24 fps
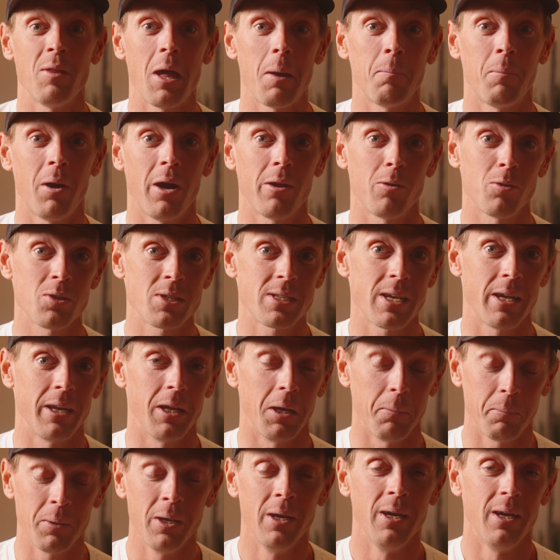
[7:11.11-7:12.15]
that bottle set
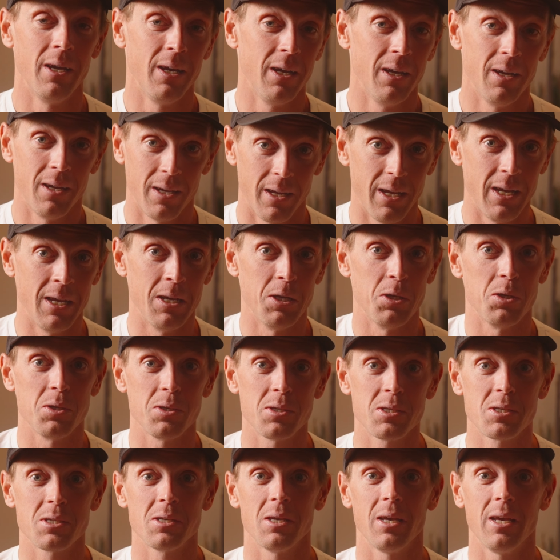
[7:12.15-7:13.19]
up
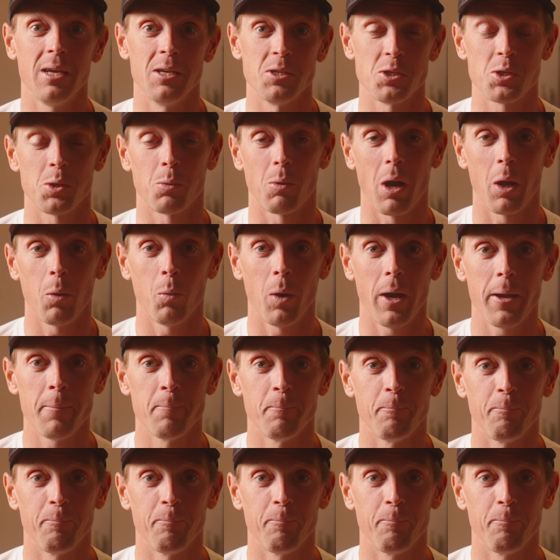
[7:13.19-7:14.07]
is, is the right way.